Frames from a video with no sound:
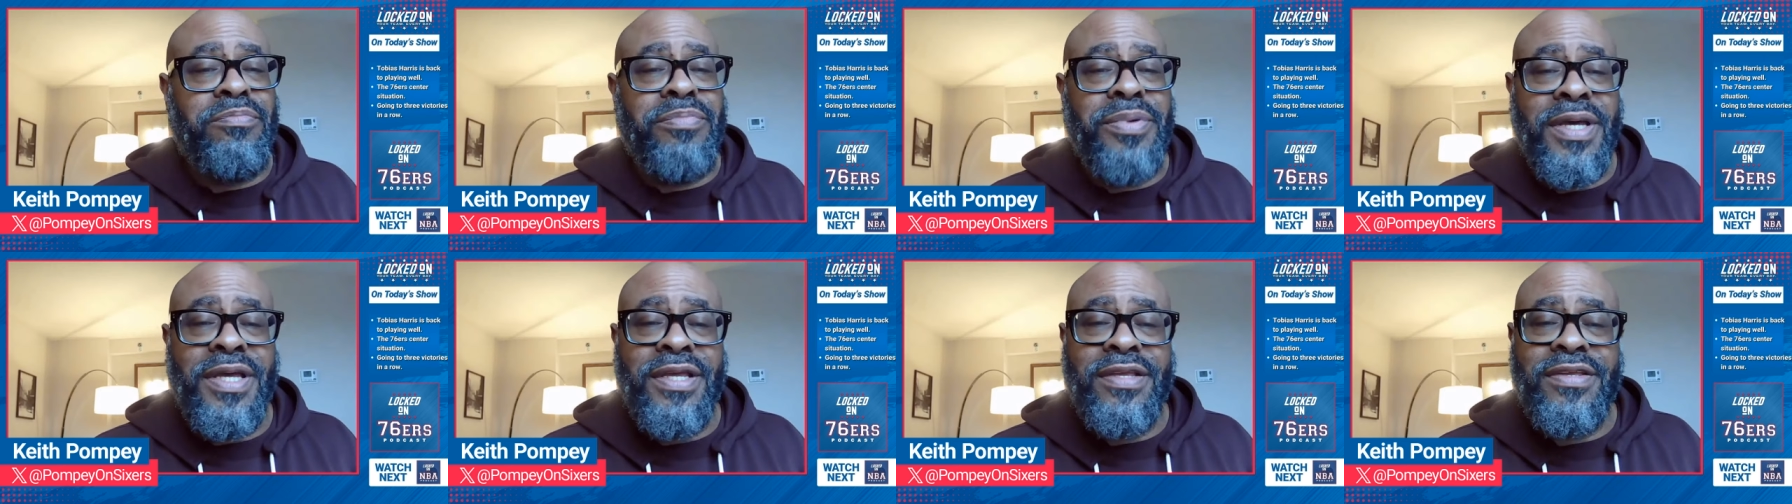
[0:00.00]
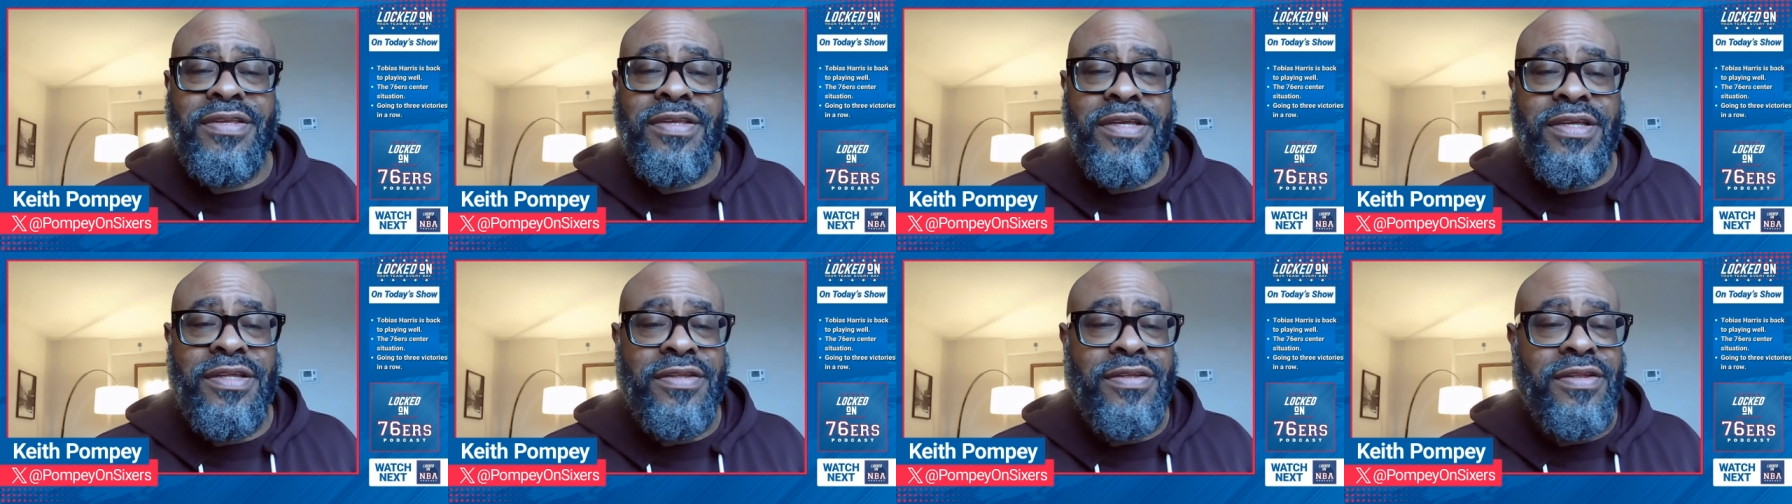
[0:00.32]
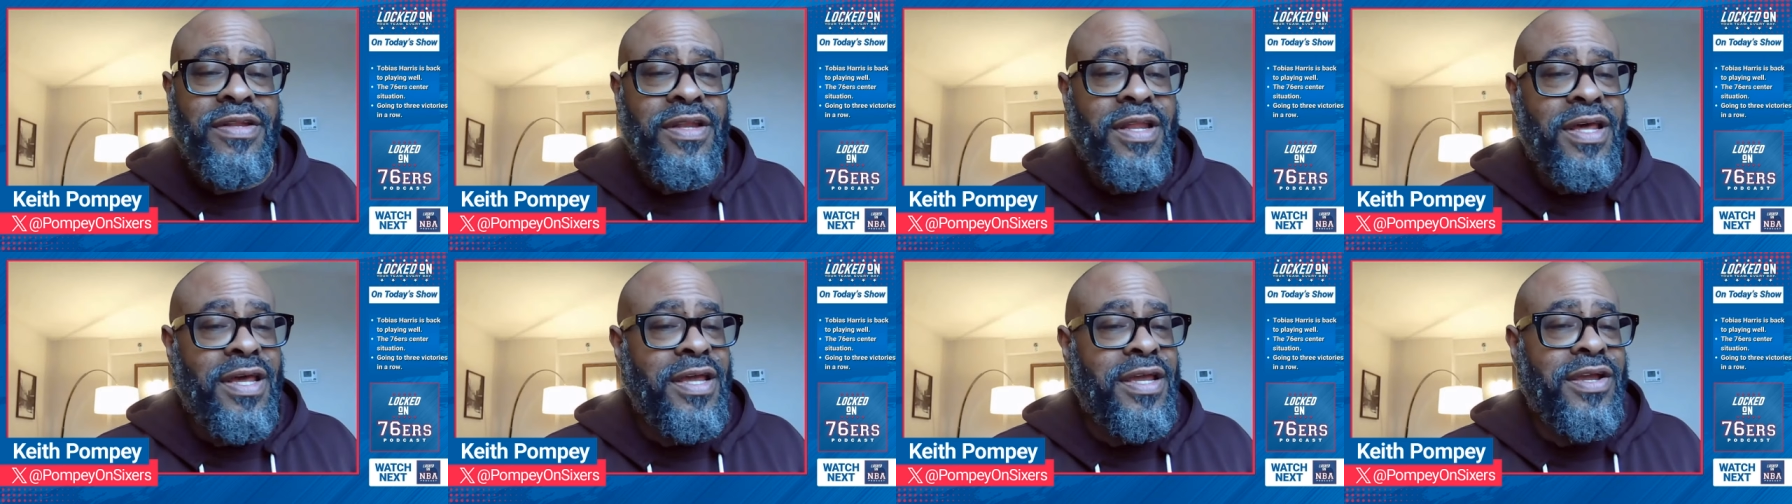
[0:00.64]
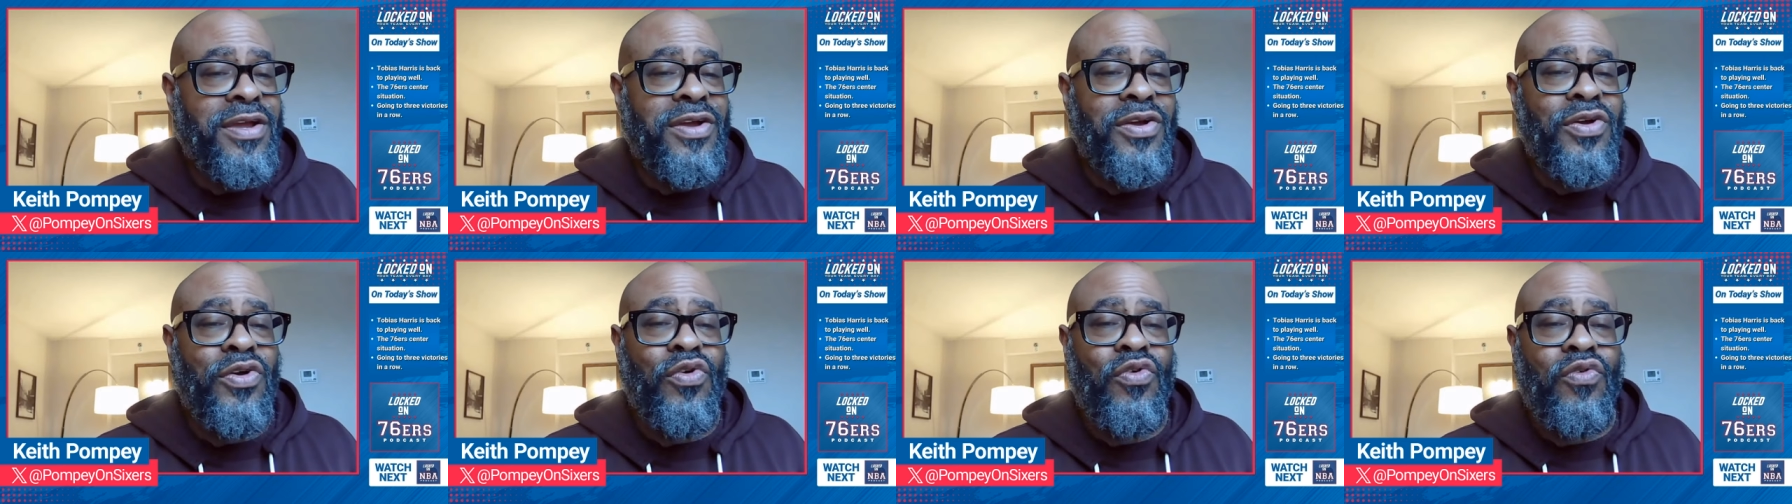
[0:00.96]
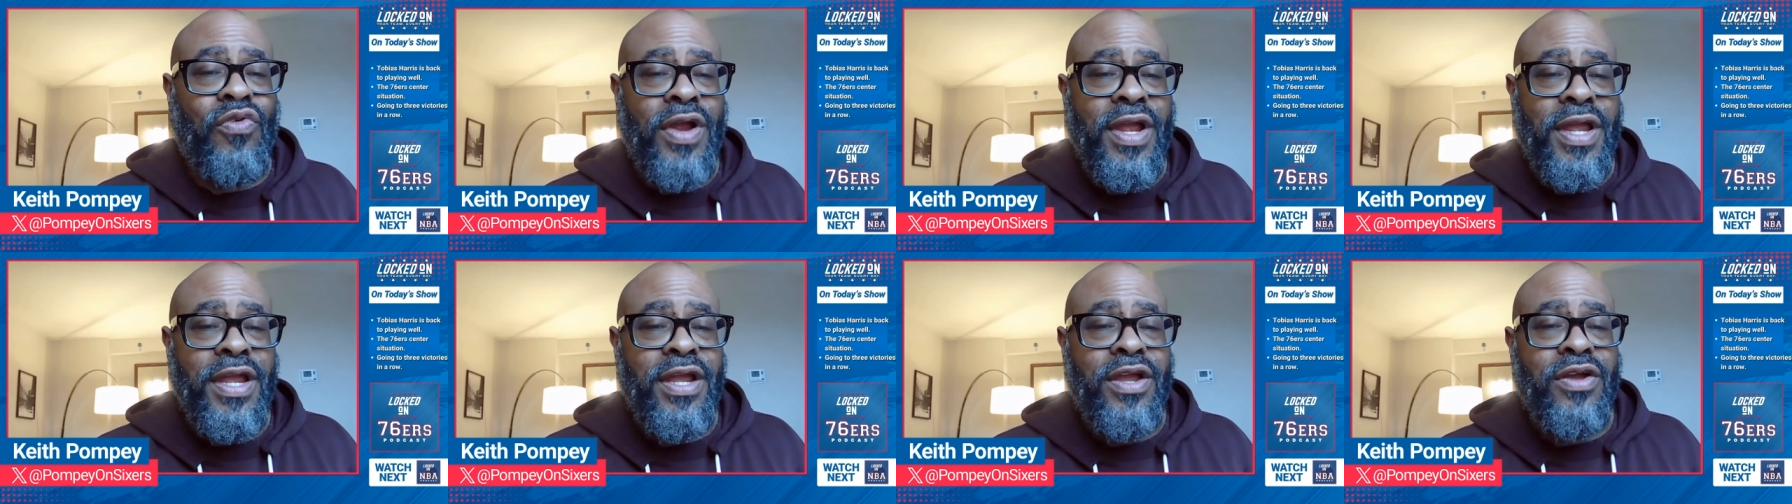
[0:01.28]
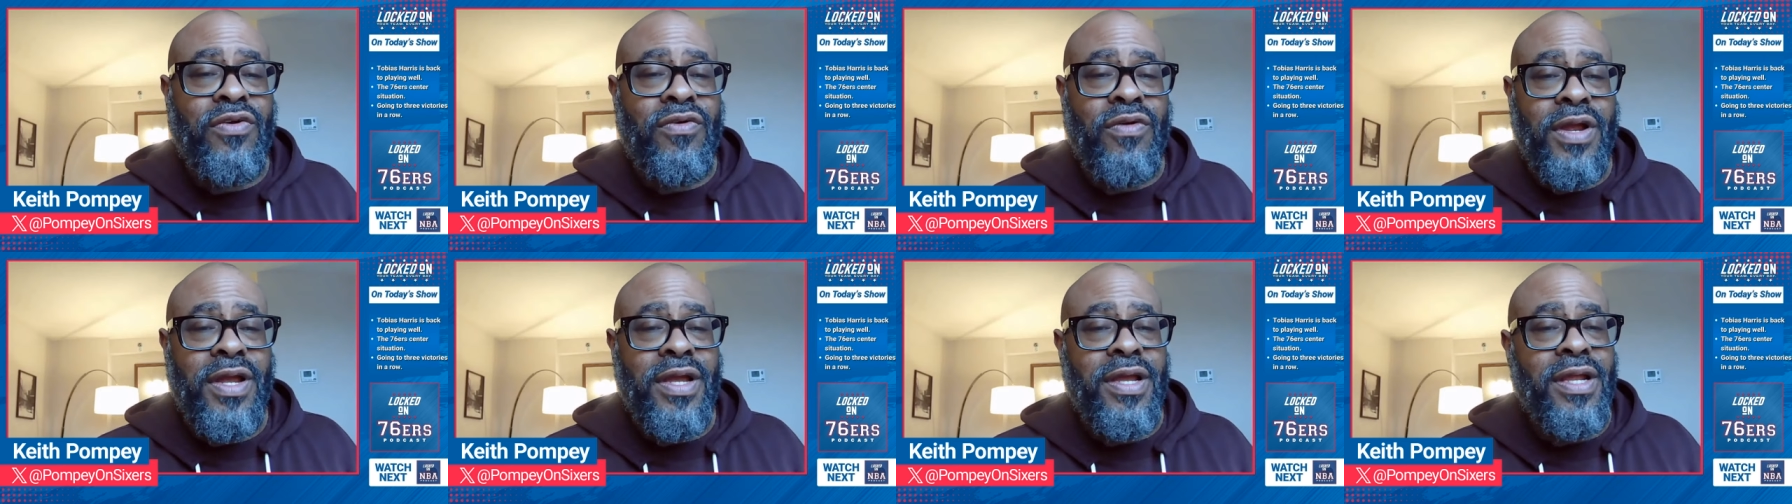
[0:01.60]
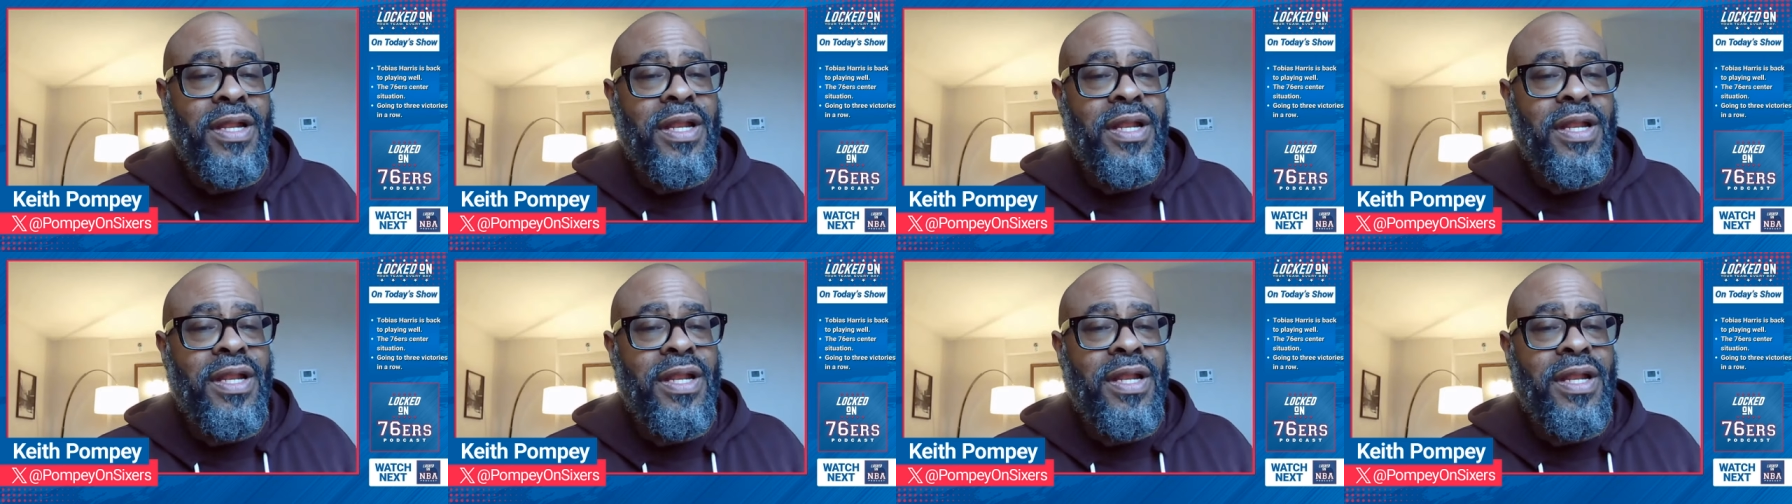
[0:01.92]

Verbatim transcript: bench is like cray cray.